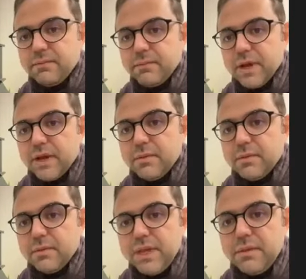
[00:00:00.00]
B
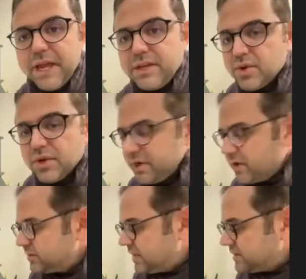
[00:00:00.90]
major, because
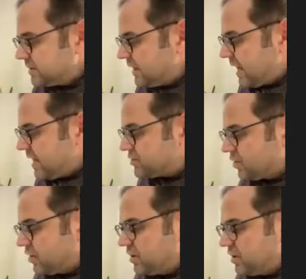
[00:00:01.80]
that's the naturally
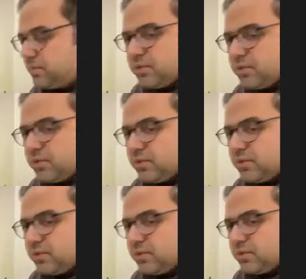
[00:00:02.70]
position of the
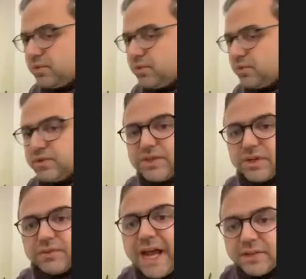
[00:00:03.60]
hand you have if
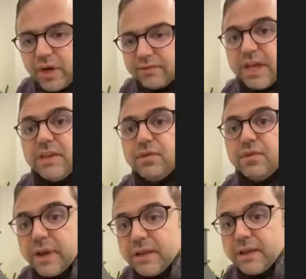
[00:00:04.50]
you play
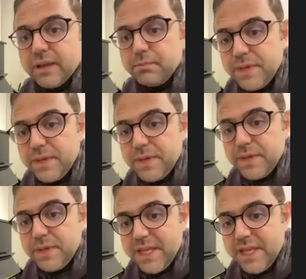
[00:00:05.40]
B major.